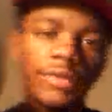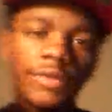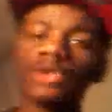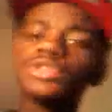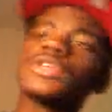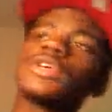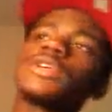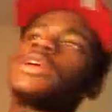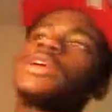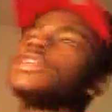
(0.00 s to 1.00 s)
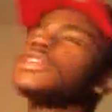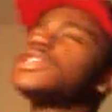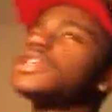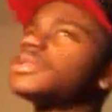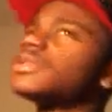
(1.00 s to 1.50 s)
I'll just say it.
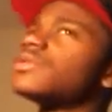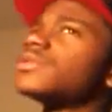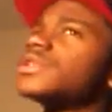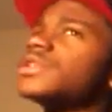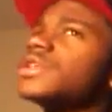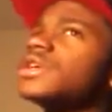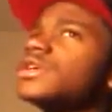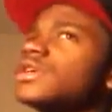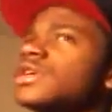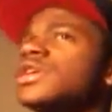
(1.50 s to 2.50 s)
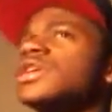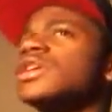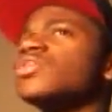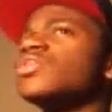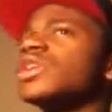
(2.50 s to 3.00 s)
The subject on today
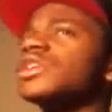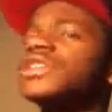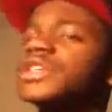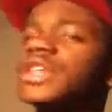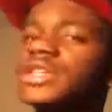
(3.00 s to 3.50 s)
is a word